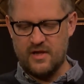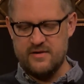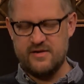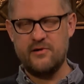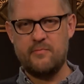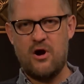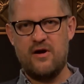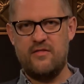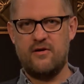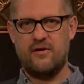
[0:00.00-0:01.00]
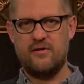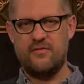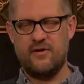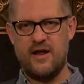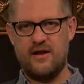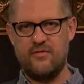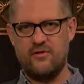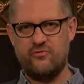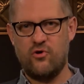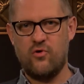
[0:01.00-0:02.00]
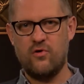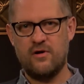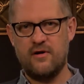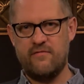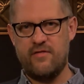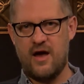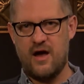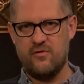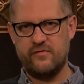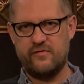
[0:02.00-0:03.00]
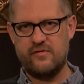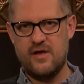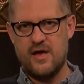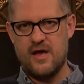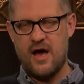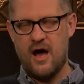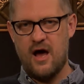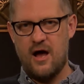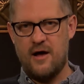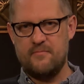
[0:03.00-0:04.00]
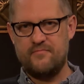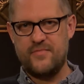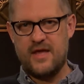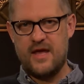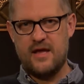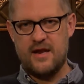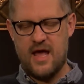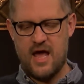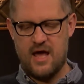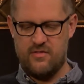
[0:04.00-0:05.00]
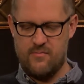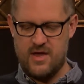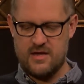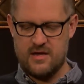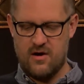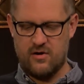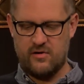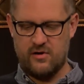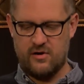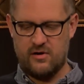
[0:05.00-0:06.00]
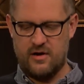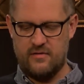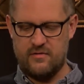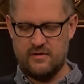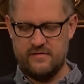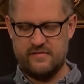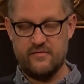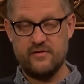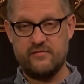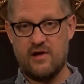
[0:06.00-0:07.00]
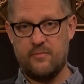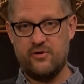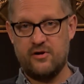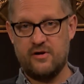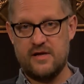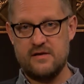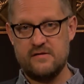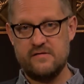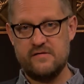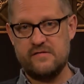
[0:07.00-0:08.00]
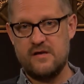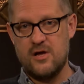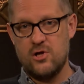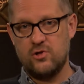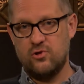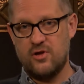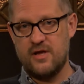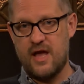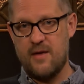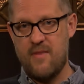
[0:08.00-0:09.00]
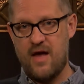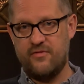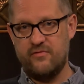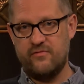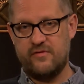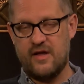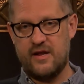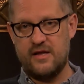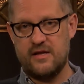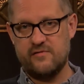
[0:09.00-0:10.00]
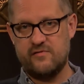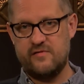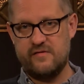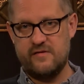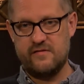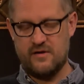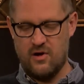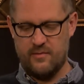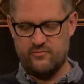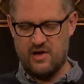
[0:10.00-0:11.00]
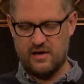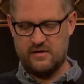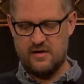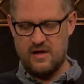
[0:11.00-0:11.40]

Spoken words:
dinner party, they're getting the tour of the house, and Hen, the main character, at least in this chapter, is looking at Matthew's study, and she sees an object